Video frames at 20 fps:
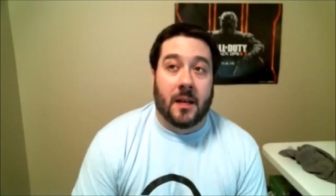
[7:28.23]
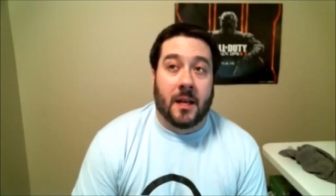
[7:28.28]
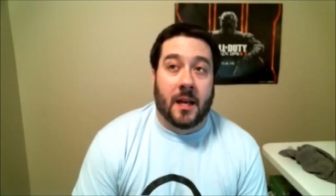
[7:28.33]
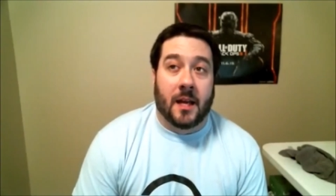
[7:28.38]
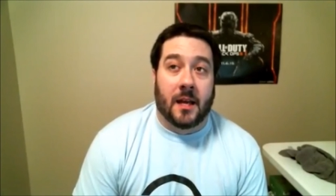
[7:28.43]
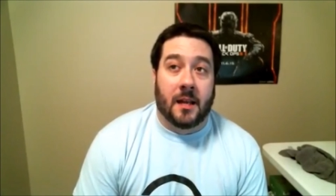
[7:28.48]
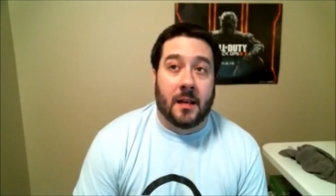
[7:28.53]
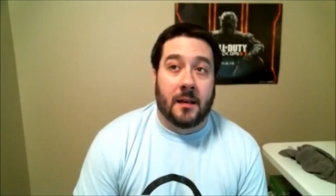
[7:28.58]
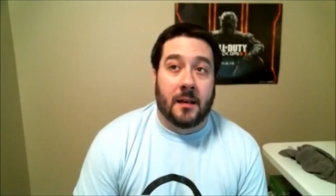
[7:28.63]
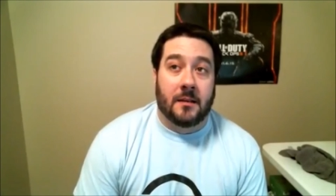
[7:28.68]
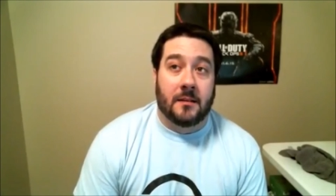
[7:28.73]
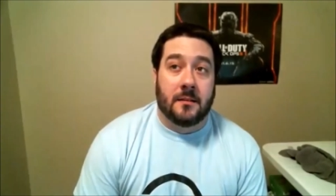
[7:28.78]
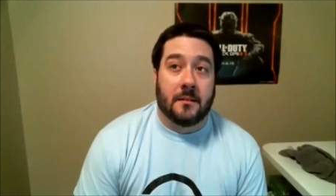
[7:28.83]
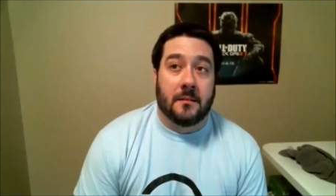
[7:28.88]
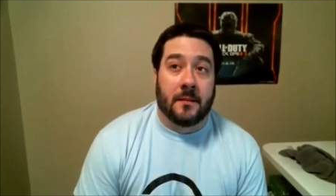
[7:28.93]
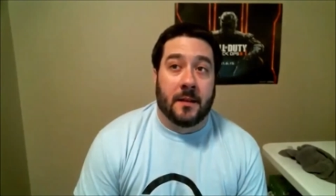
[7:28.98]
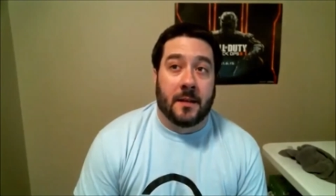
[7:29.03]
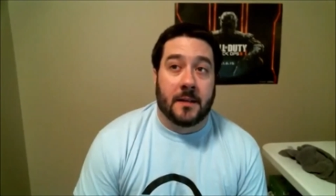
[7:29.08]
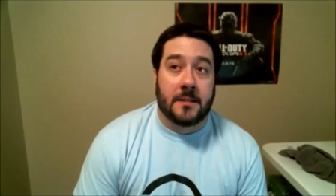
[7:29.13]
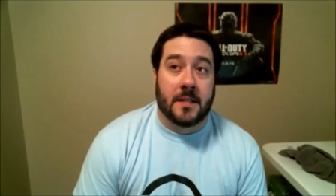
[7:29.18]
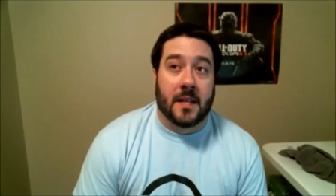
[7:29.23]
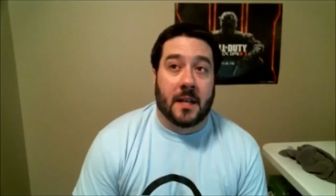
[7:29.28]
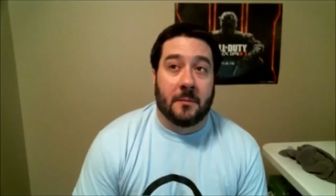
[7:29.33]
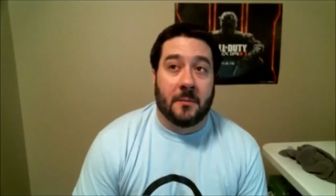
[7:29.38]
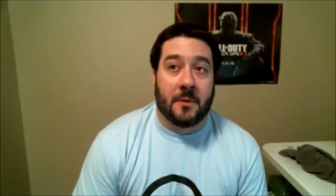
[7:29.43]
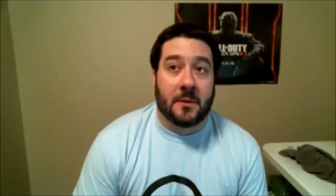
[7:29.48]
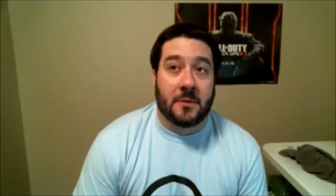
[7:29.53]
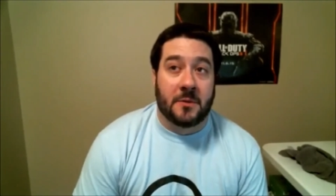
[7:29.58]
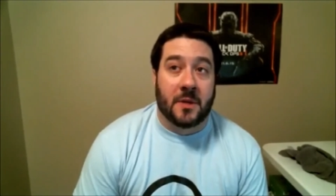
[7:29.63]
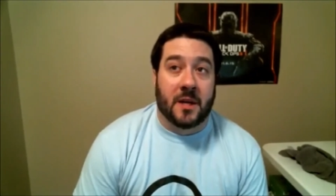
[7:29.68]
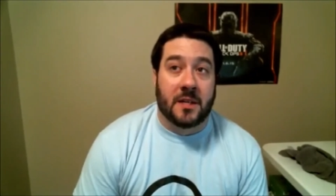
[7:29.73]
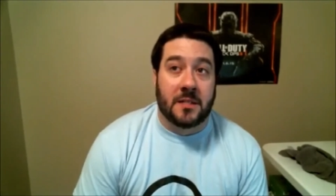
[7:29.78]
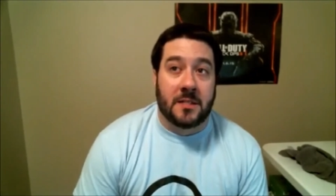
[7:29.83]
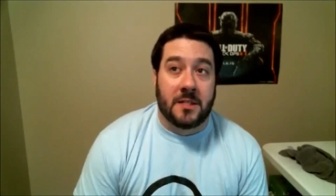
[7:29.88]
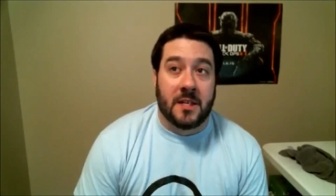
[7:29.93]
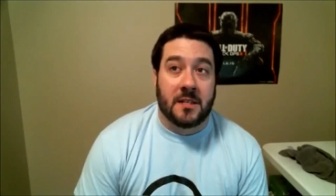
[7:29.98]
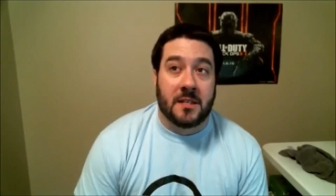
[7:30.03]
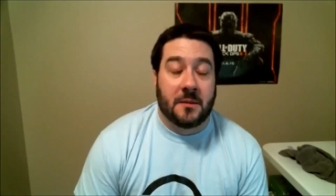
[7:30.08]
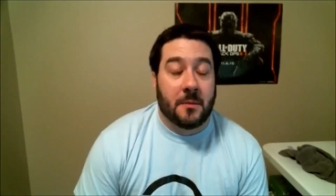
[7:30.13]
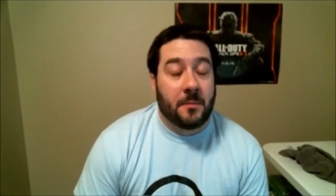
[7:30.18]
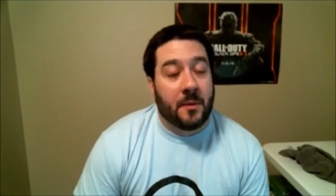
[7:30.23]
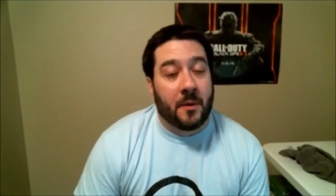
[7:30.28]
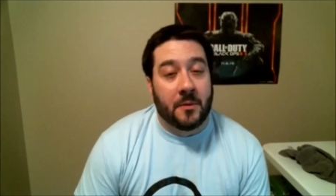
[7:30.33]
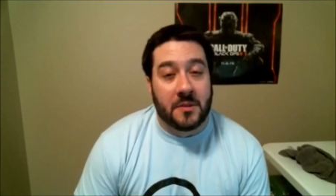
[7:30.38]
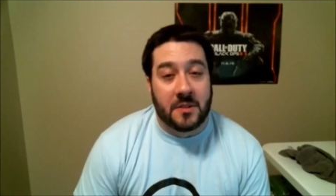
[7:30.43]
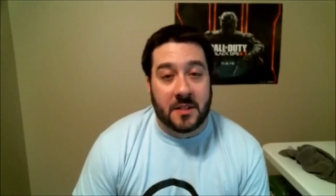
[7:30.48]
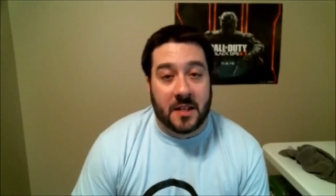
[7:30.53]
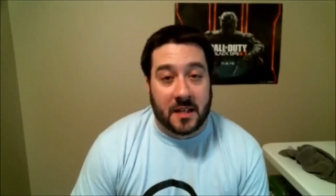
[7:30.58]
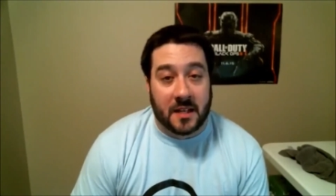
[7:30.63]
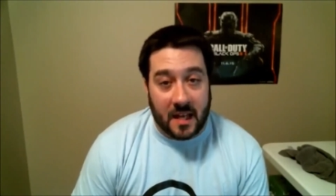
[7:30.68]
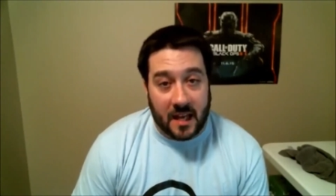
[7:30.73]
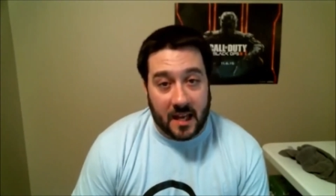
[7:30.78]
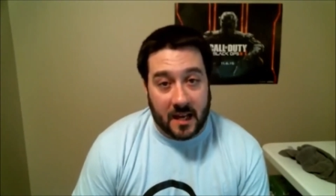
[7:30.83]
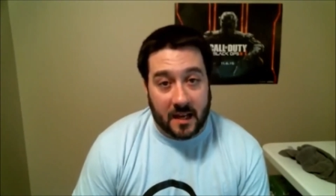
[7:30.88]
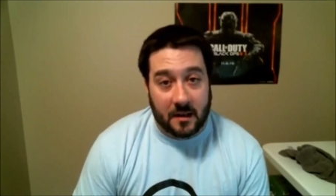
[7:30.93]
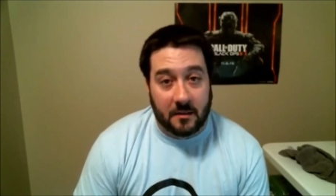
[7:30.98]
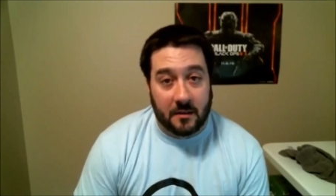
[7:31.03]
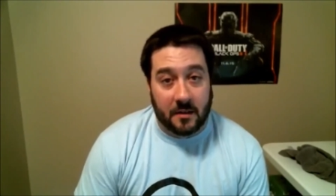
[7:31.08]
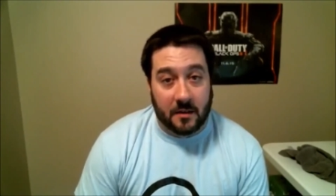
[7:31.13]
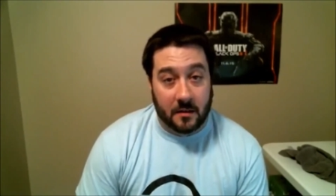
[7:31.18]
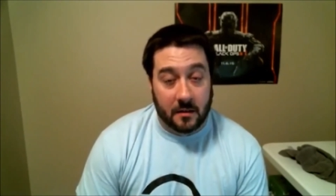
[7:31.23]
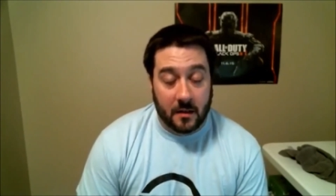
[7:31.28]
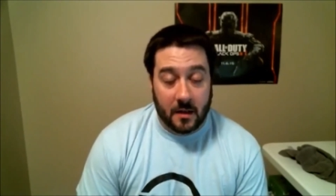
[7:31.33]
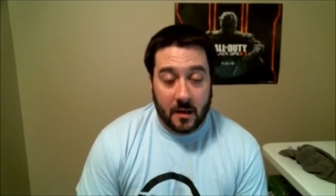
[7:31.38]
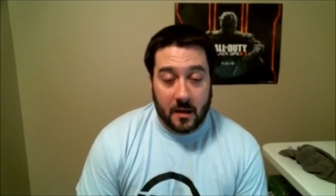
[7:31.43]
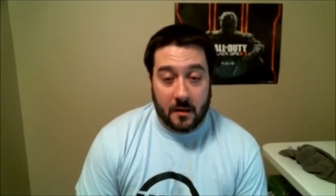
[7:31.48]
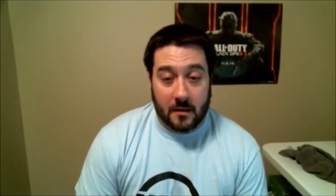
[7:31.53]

and like I said, I'm going to try and stay as composed as I can and